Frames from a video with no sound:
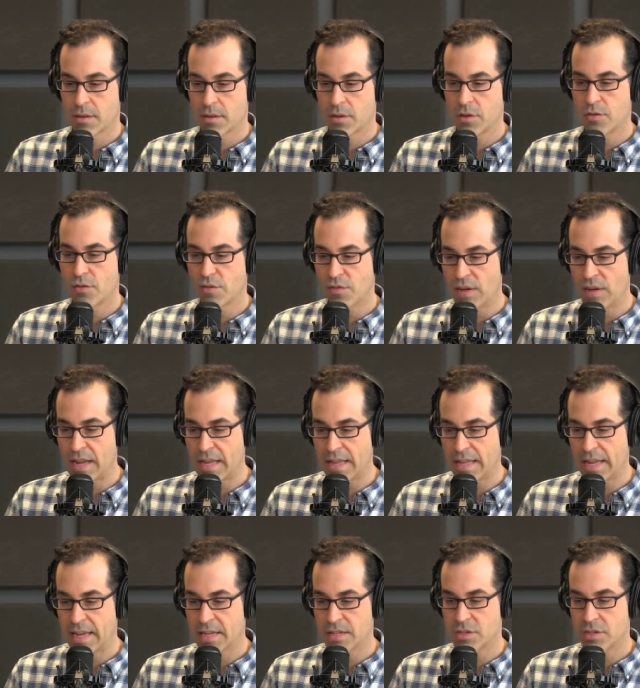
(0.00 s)
you find
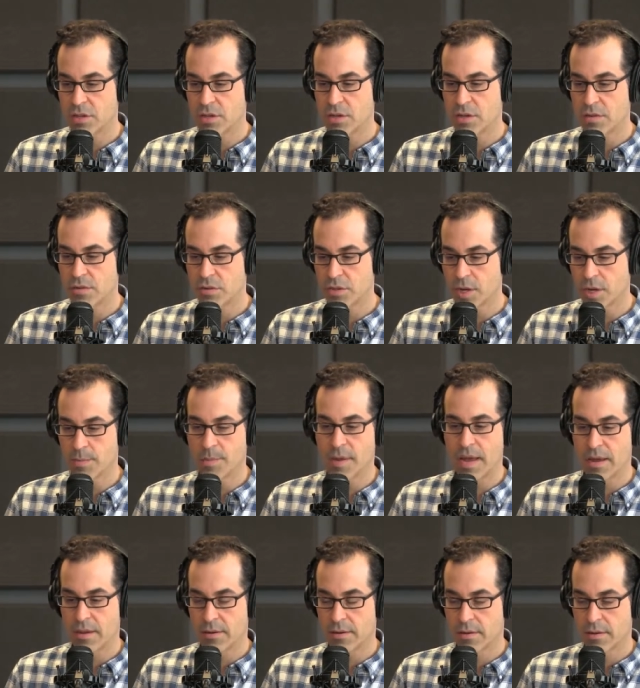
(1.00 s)
the answer, you jump
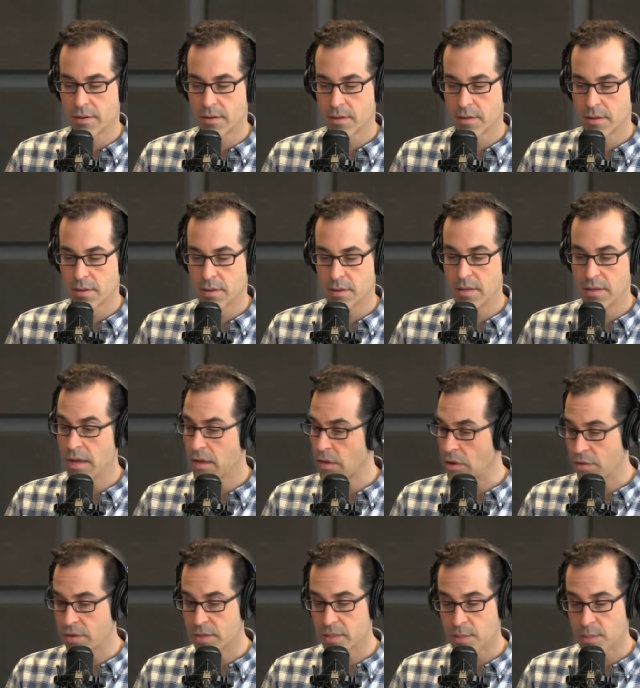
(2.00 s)
out. Yeah,
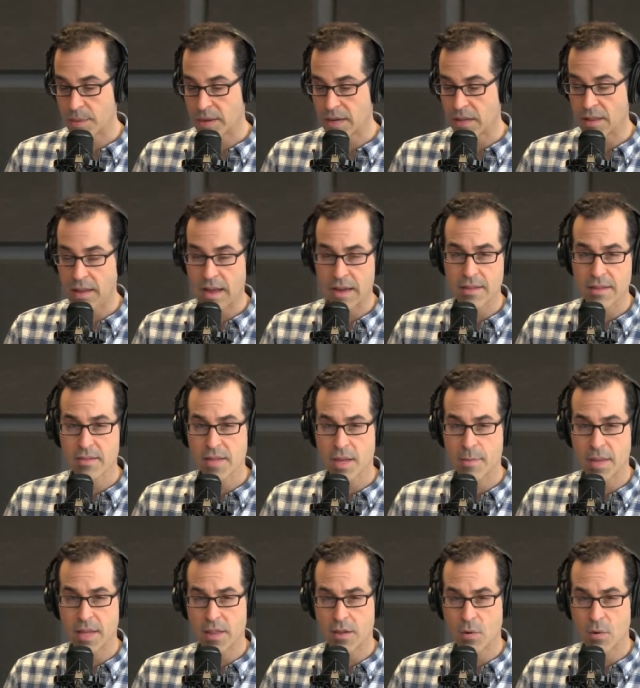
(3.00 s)
you can spend a lot of
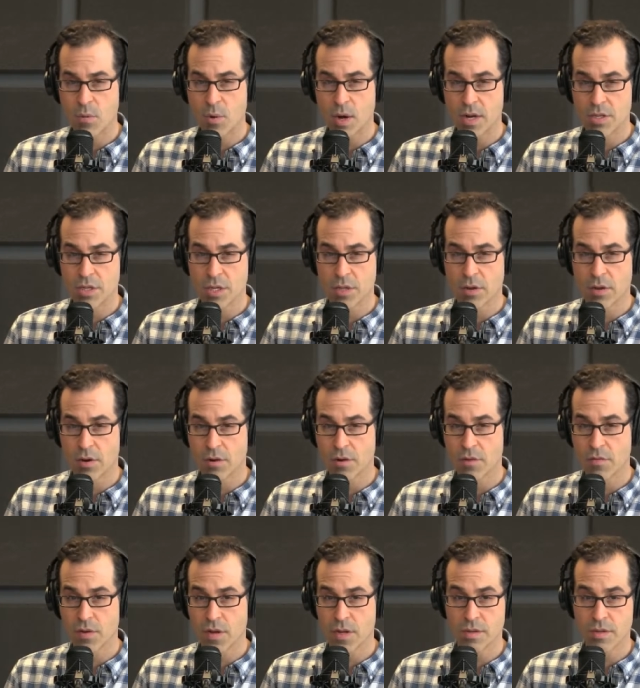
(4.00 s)
time in there watching
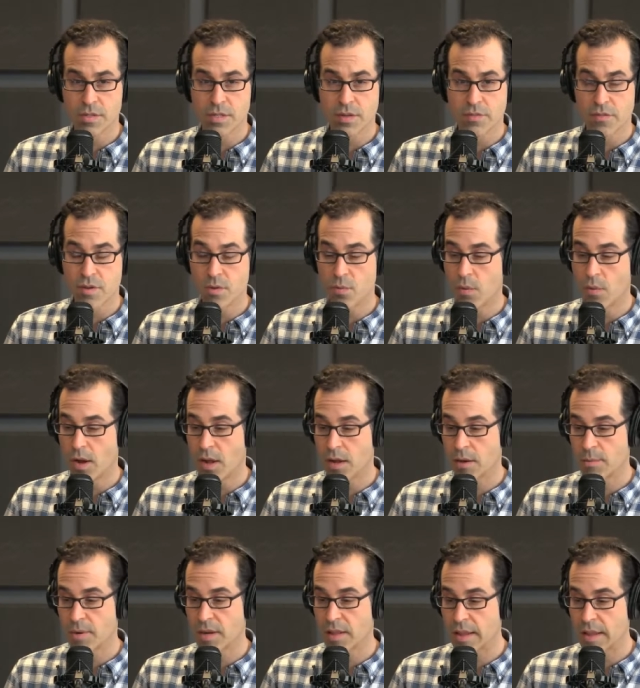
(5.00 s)
longer videos if you
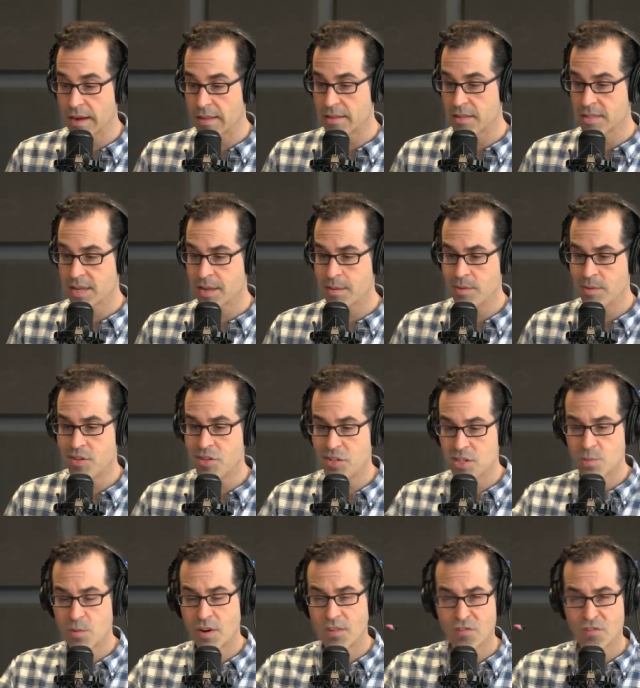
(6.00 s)
want, but a lot of the time you
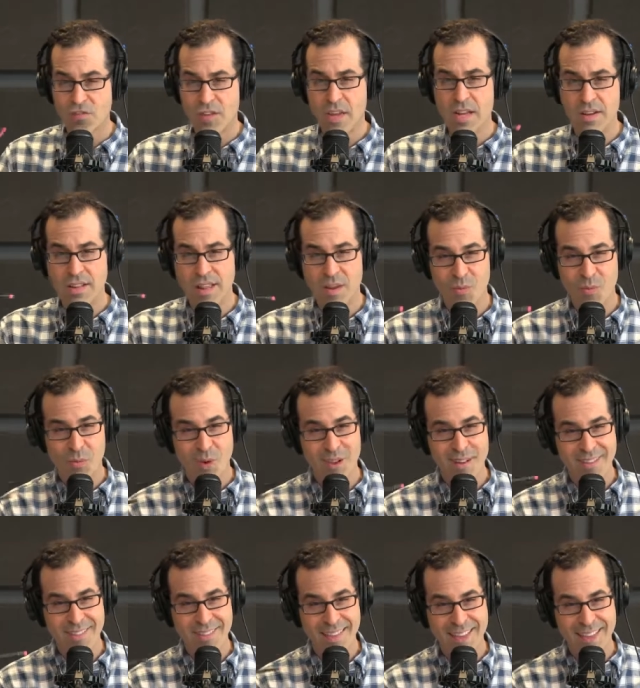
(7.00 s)
just want to figure that
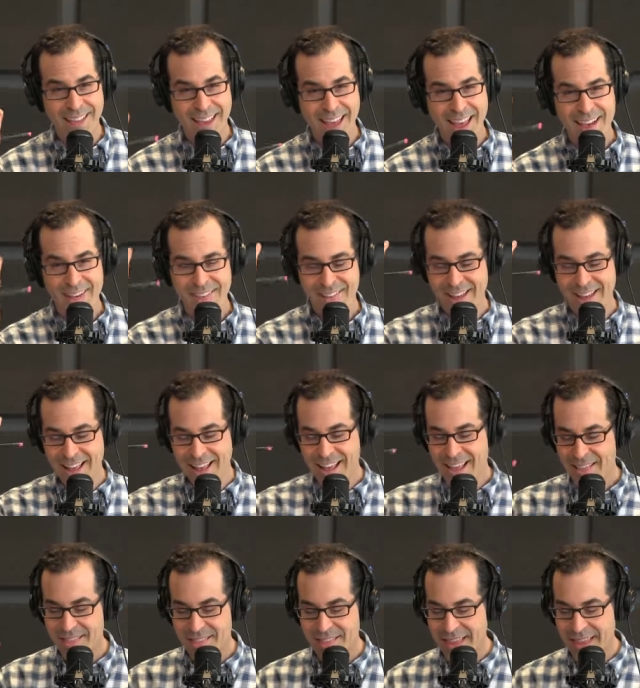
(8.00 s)
one thing out,
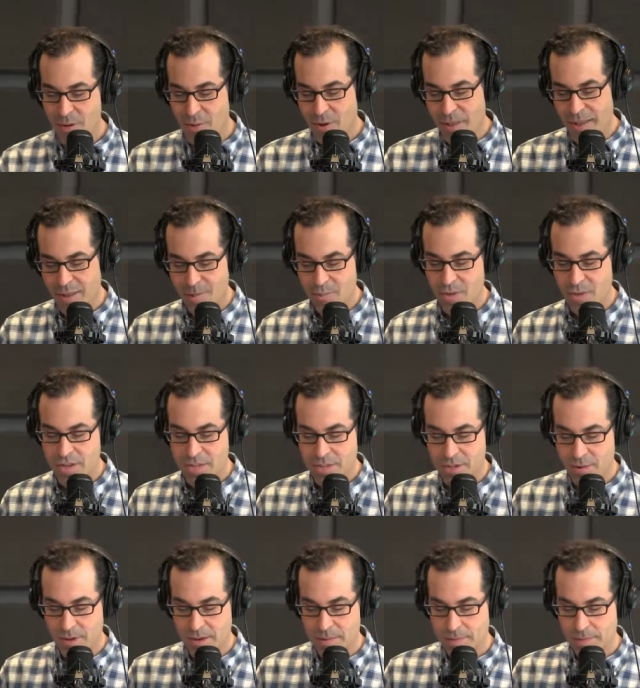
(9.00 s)
and they will help you
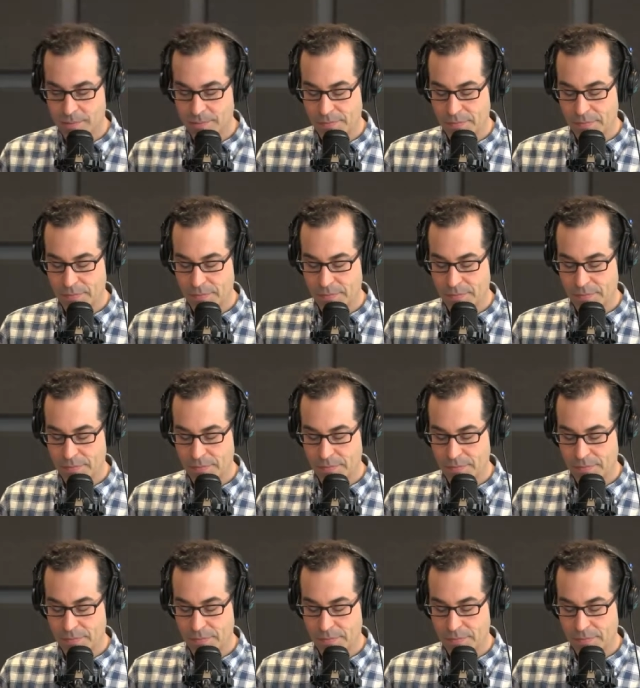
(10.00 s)
do it.